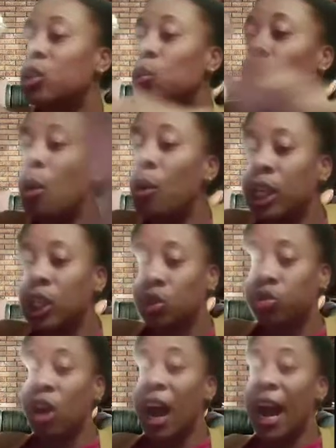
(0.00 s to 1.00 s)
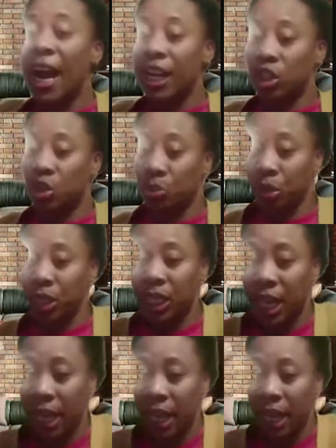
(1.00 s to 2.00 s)
what we're trying to
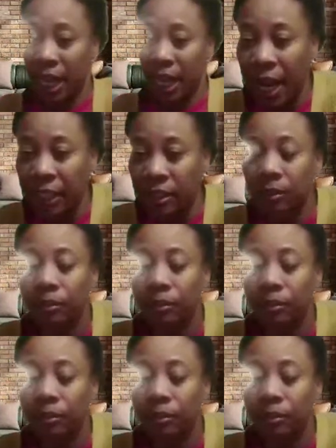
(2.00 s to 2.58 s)
protect, right?